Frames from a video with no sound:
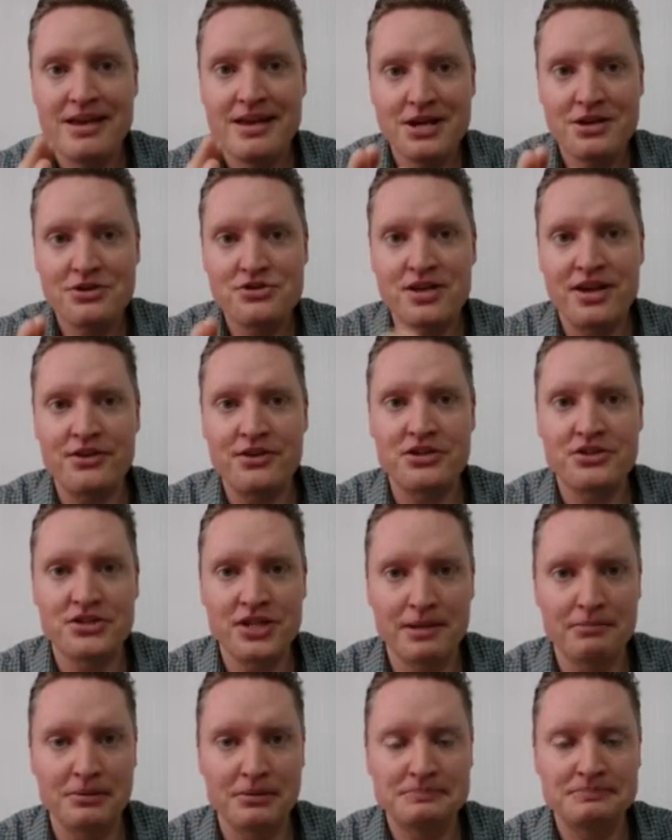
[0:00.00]
Here's another
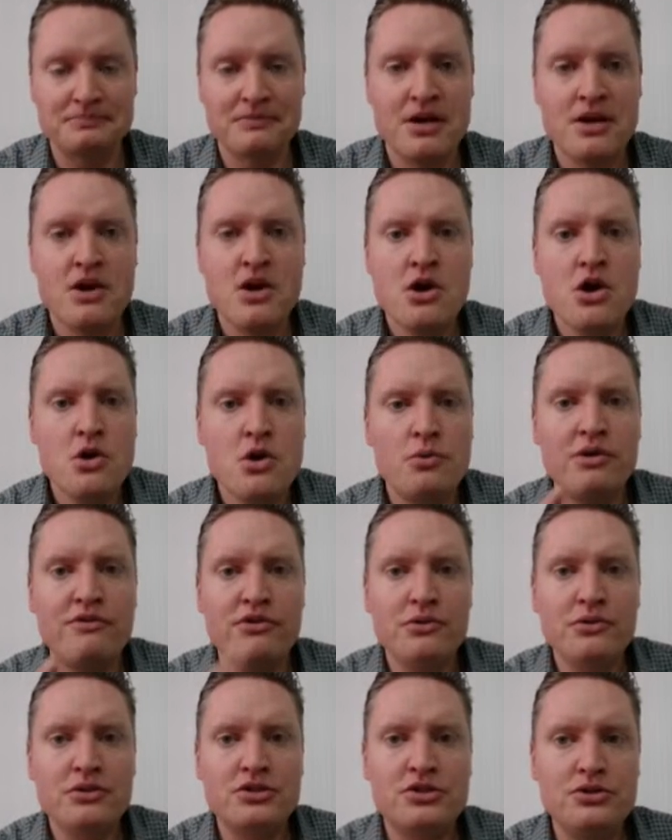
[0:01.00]
example.
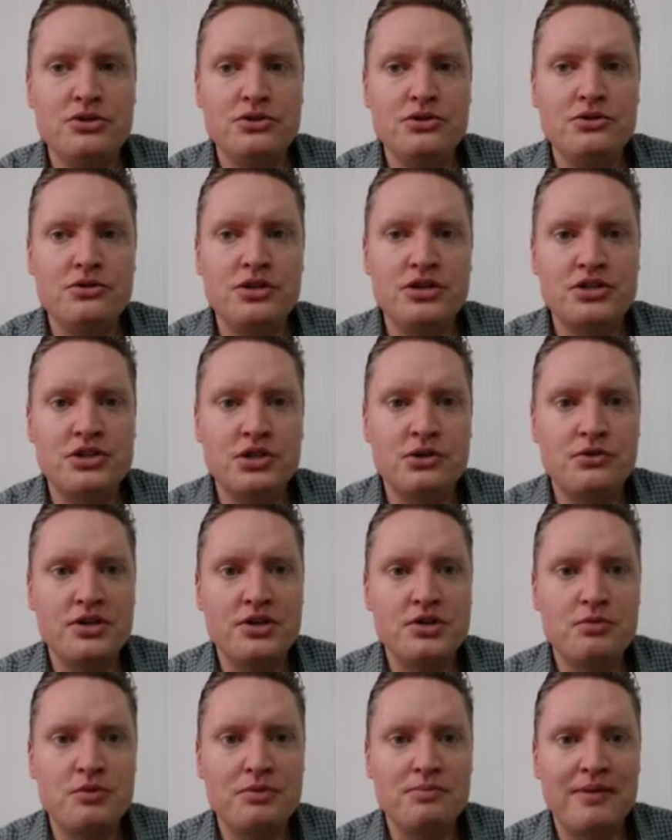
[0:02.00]
Reviewer 2
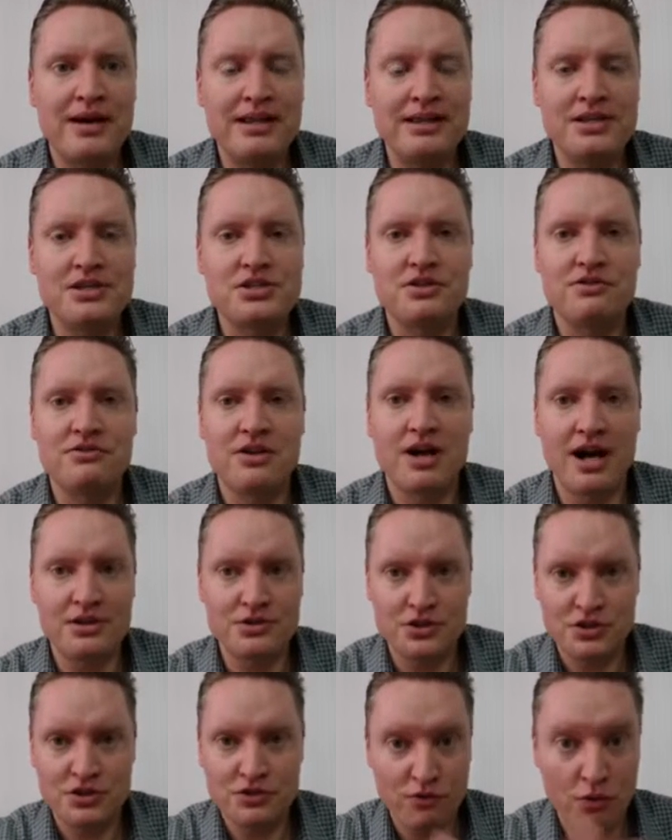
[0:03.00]
disagrees with my list of
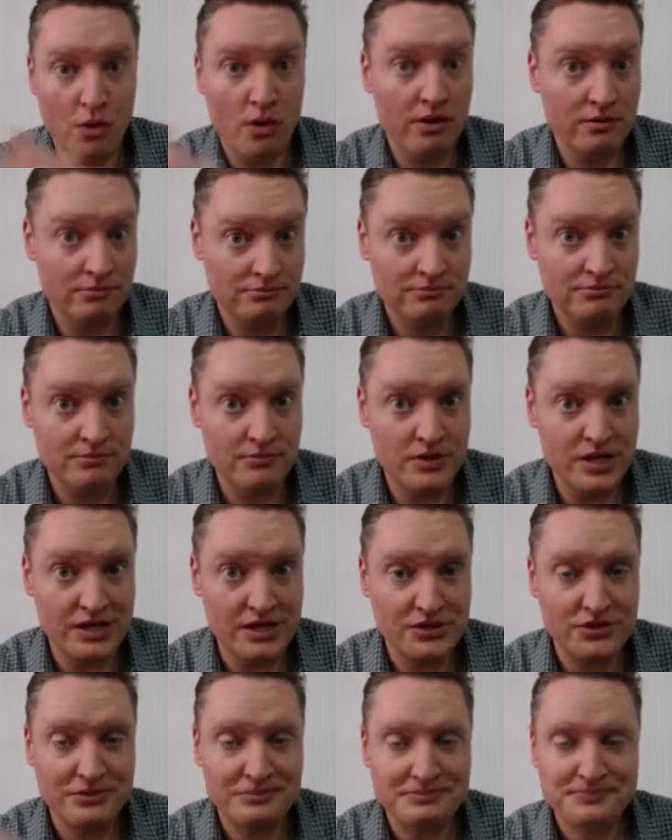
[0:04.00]
causes for
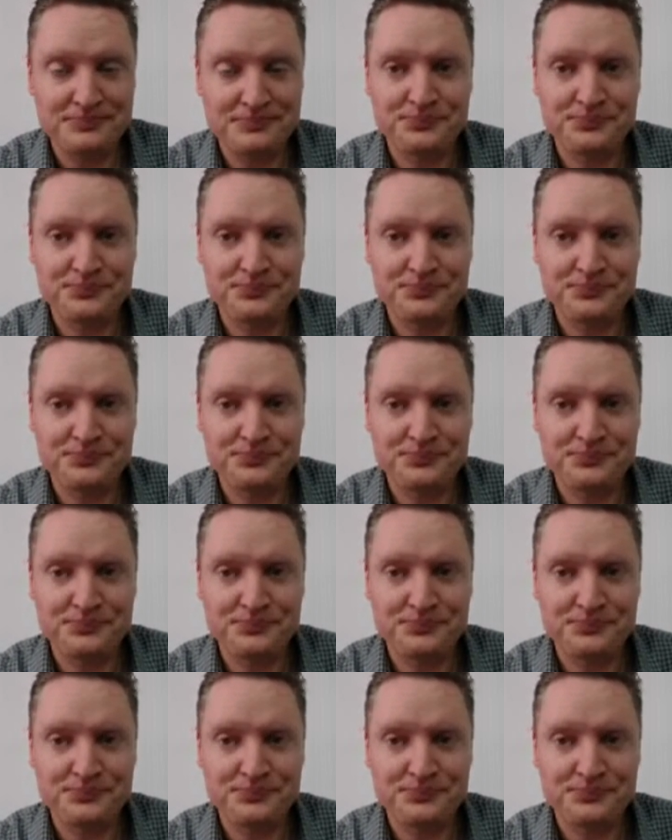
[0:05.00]
this.